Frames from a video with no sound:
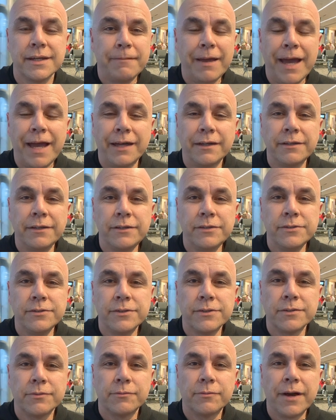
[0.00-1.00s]
how to
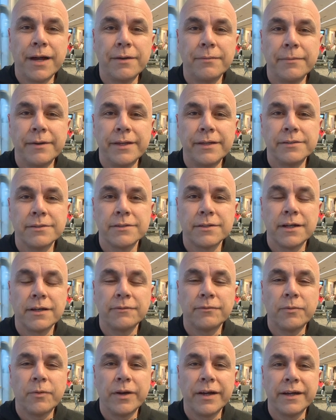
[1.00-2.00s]
use the RouteMan
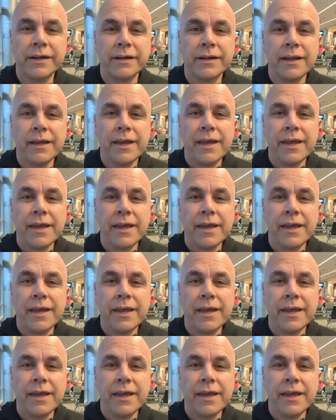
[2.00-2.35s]
software.